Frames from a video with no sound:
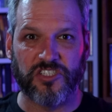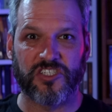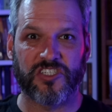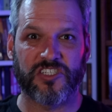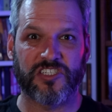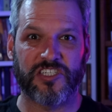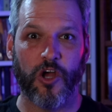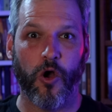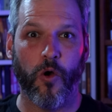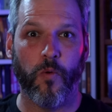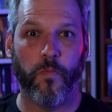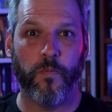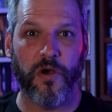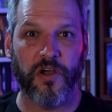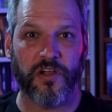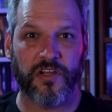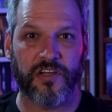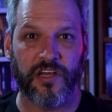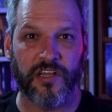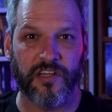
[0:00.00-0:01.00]

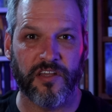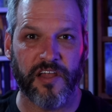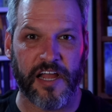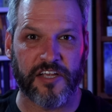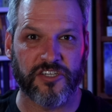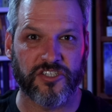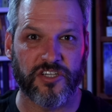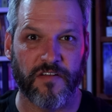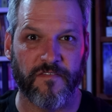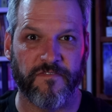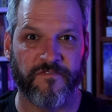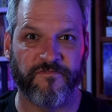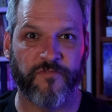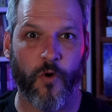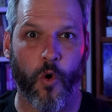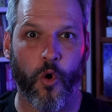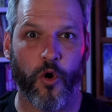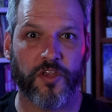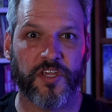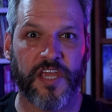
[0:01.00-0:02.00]
Steelbook collection
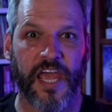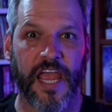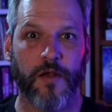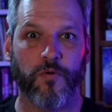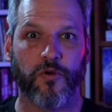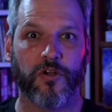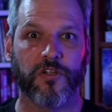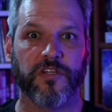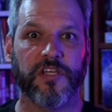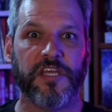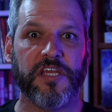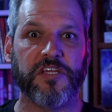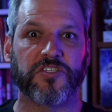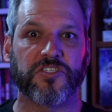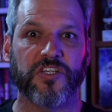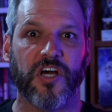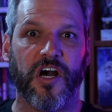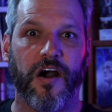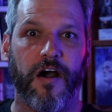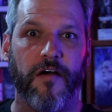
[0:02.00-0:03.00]
4K
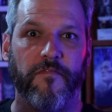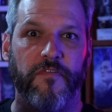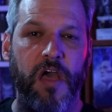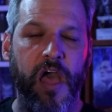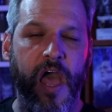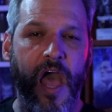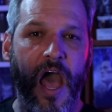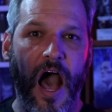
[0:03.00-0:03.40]
release of